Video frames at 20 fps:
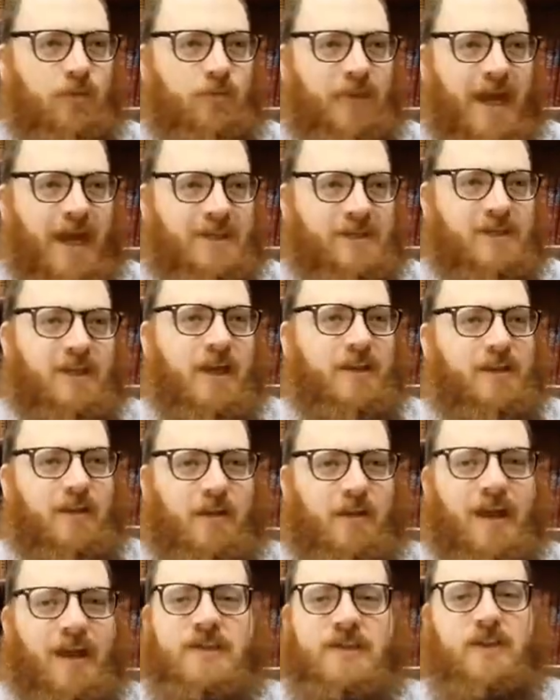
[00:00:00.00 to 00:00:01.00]
That's not
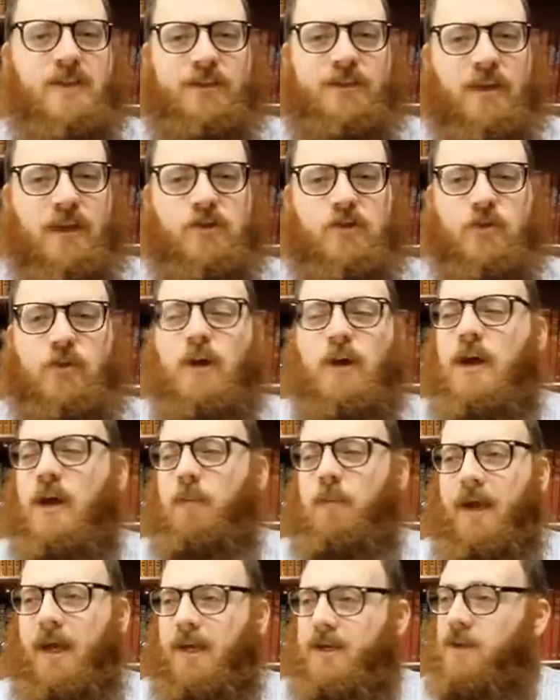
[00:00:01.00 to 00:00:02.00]
the issue,
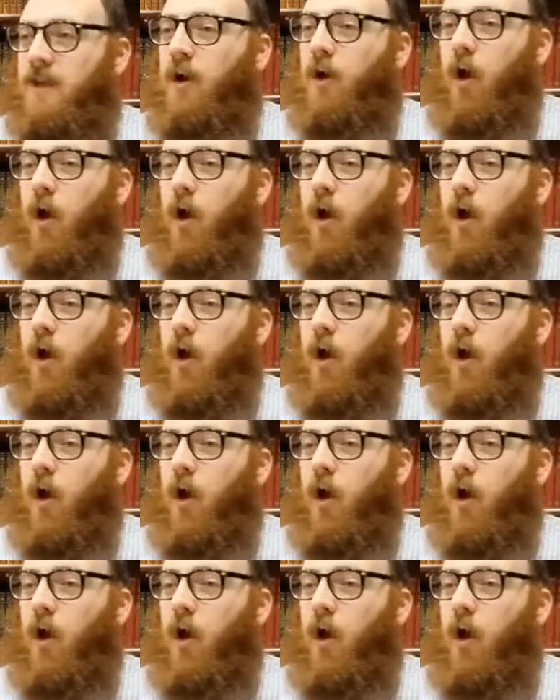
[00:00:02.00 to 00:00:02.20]
because the